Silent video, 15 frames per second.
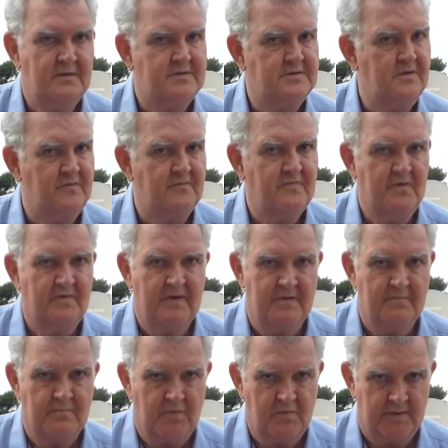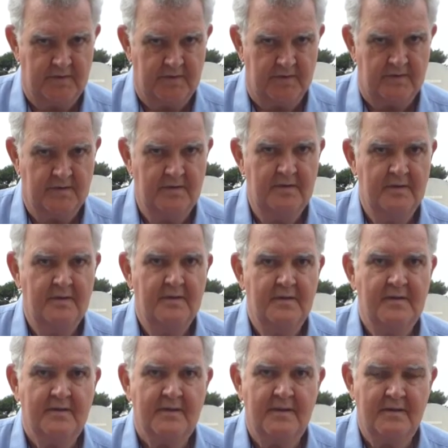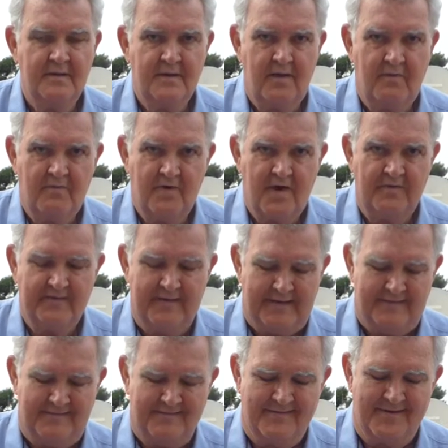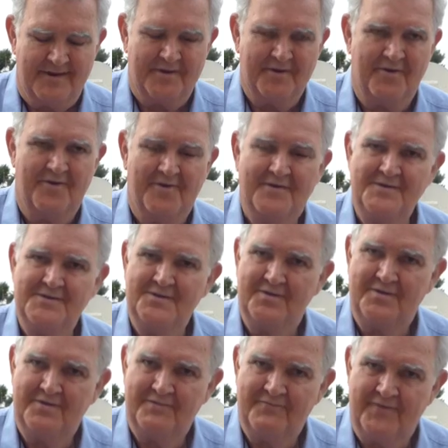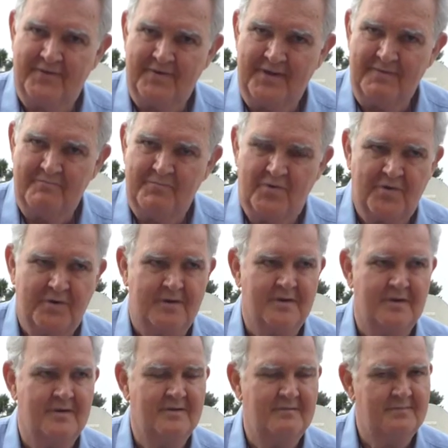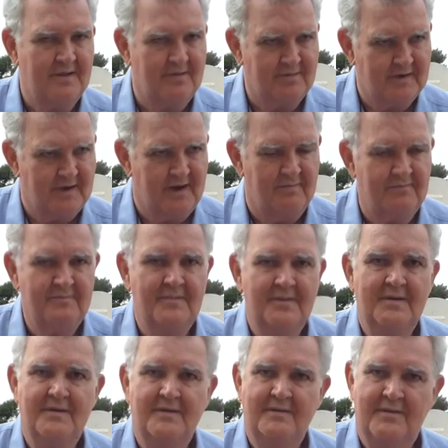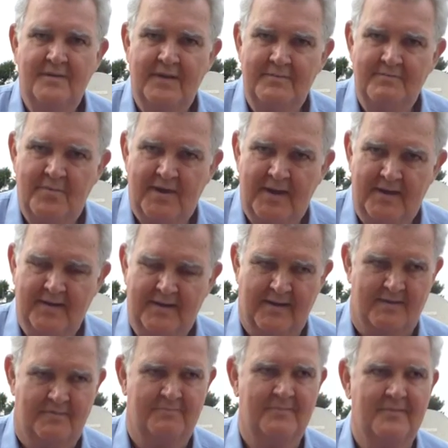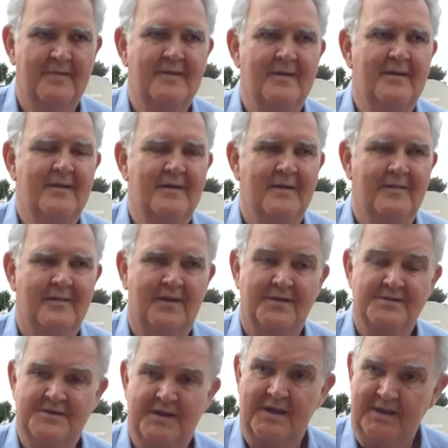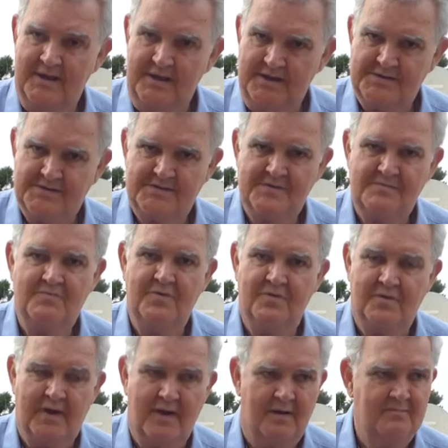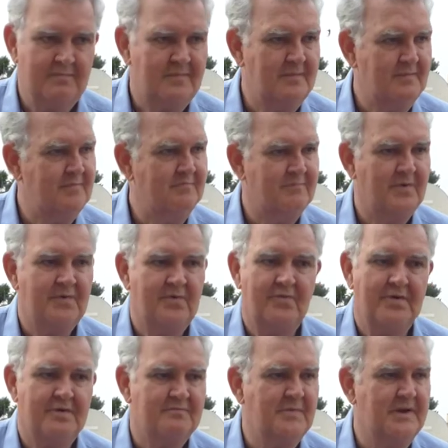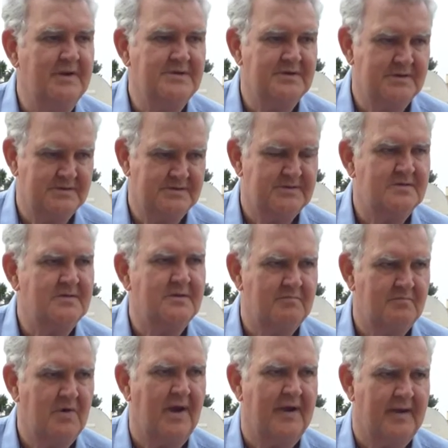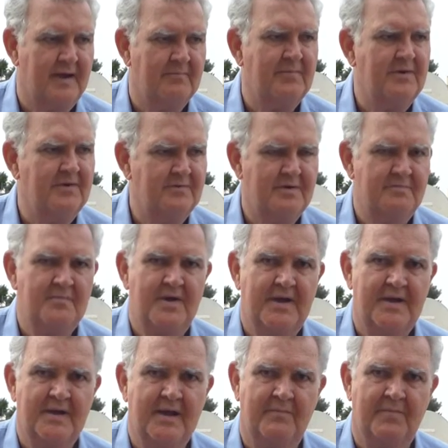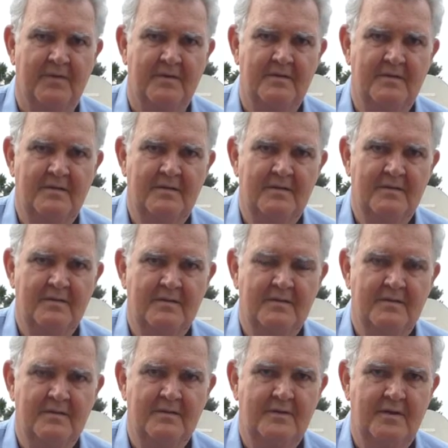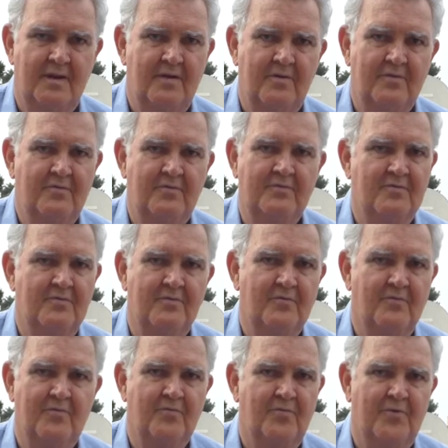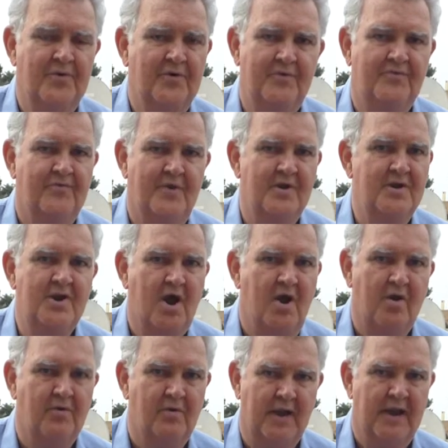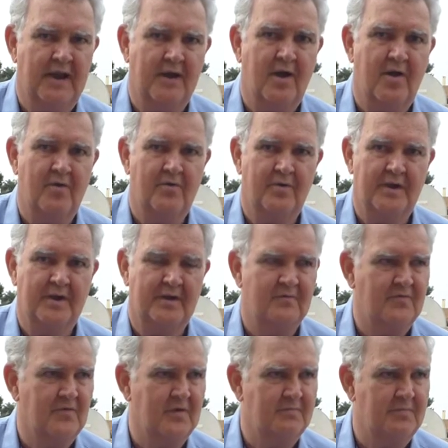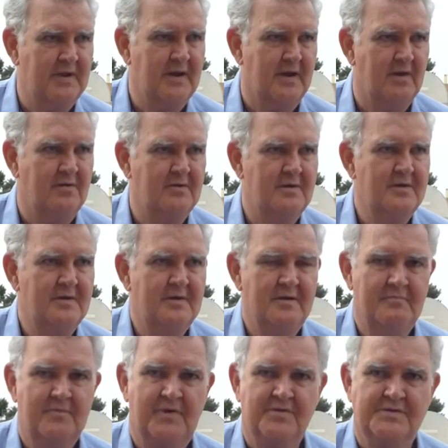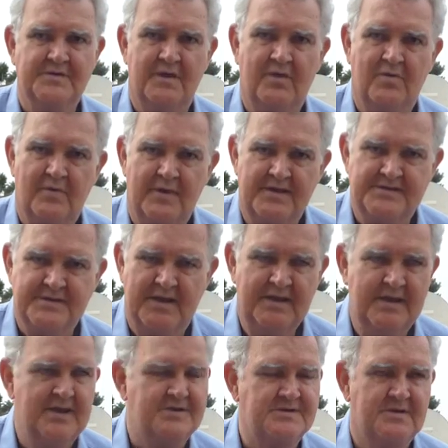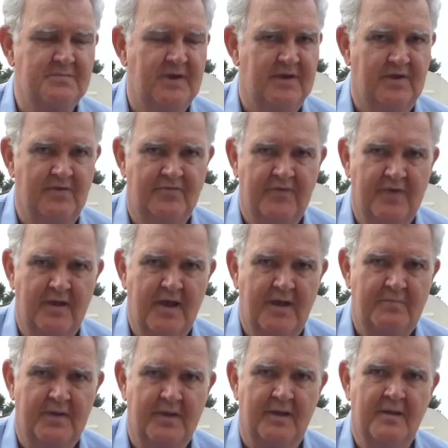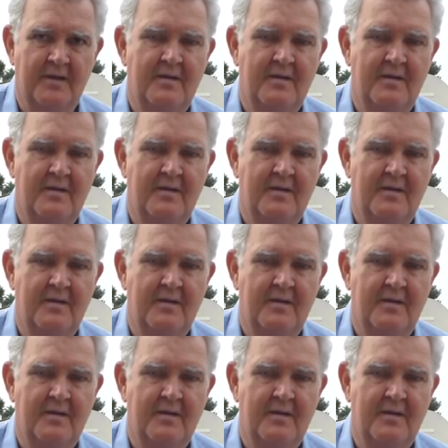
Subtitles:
Not very important. And arriving at 9 o'clock is not very important. They'll come, or they mightn't come. They'll yes, we'll come, but all it means is it might happen or it mightn't happen. No word for no, N-O, in Filipino, because they'll always say yes to make you feel happy.